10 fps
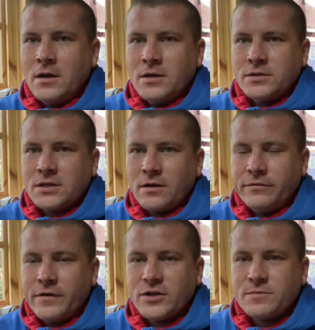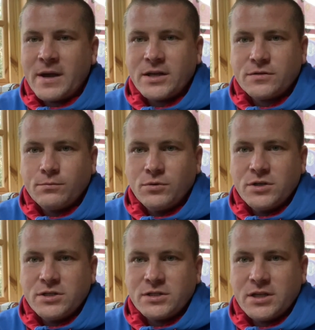So first match
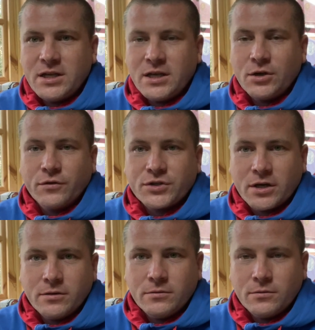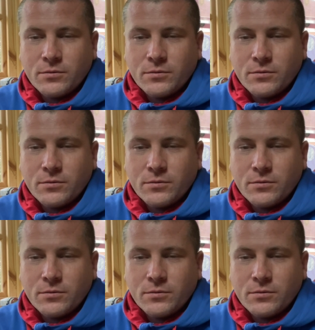was the kickoff show,